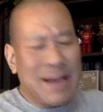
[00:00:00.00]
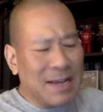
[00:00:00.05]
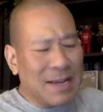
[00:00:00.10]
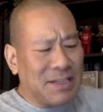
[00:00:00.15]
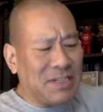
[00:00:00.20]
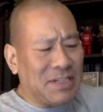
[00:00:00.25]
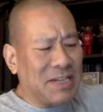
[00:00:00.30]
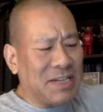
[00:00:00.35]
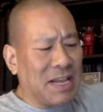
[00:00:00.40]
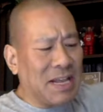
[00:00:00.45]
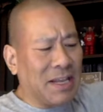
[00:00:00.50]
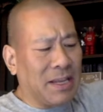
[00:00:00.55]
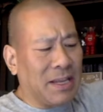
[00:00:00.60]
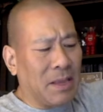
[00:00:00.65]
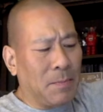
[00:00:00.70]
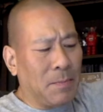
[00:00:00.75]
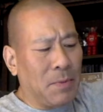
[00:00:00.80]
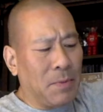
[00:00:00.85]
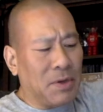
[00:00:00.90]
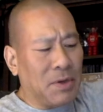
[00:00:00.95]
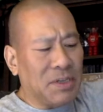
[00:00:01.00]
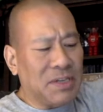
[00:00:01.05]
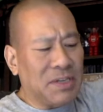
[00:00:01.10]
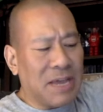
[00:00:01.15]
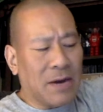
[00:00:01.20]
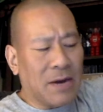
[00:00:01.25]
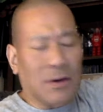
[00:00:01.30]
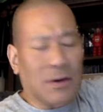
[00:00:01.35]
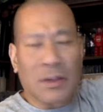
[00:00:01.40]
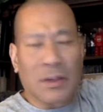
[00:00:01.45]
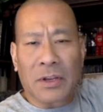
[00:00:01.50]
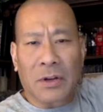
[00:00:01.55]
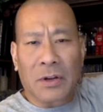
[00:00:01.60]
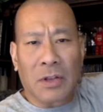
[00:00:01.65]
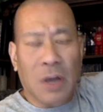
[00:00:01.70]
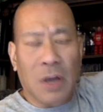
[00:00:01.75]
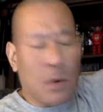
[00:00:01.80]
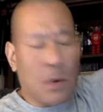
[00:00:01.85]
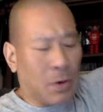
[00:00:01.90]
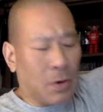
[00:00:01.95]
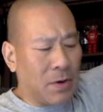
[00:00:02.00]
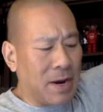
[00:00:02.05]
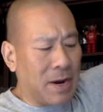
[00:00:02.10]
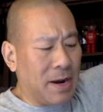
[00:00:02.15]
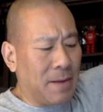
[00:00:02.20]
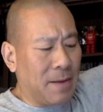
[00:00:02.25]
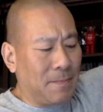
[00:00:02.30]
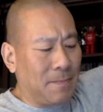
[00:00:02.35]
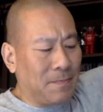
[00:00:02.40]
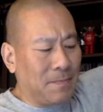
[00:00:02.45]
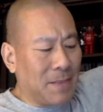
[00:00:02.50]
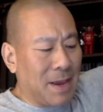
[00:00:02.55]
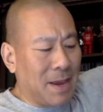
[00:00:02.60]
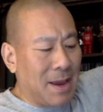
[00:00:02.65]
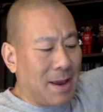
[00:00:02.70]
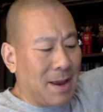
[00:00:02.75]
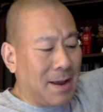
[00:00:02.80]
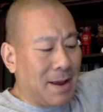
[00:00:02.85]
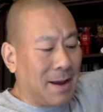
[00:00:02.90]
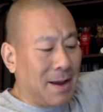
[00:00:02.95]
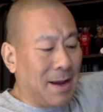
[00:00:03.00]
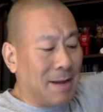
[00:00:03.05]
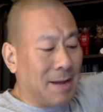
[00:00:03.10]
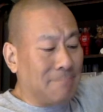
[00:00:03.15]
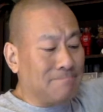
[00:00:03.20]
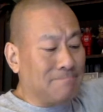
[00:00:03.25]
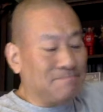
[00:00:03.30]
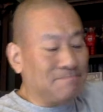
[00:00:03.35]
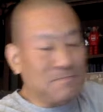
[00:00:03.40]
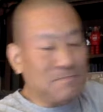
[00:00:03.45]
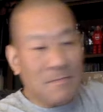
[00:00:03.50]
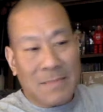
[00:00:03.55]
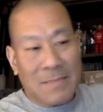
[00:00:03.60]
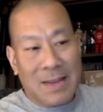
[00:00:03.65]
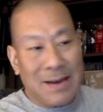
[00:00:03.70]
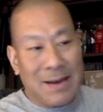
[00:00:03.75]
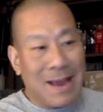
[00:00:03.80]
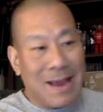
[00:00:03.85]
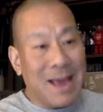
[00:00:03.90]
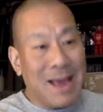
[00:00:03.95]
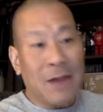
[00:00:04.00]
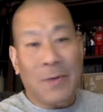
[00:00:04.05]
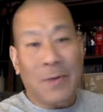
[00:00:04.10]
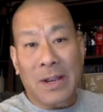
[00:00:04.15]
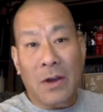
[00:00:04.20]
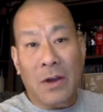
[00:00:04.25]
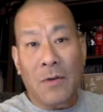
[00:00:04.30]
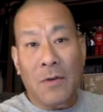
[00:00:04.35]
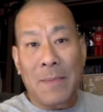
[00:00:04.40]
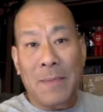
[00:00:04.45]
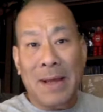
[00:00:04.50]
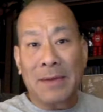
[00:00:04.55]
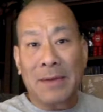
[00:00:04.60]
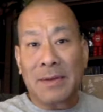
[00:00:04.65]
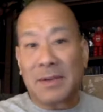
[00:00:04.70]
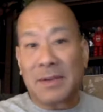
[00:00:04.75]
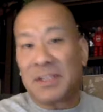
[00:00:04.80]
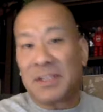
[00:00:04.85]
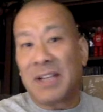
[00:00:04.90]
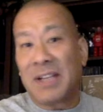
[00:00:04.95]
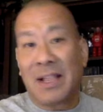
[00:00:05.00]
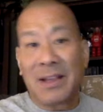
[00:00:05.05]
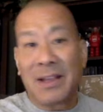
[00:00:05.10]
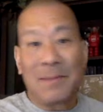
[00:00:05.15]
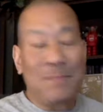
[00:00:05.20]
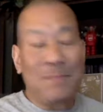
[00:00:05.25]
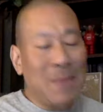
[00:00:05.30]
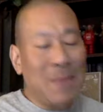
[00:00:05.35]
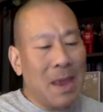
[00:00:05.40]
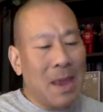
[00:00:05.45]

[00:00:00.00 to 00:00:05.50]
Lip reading: up selling the books that are a little lower grade. Now, how do I go about selling them?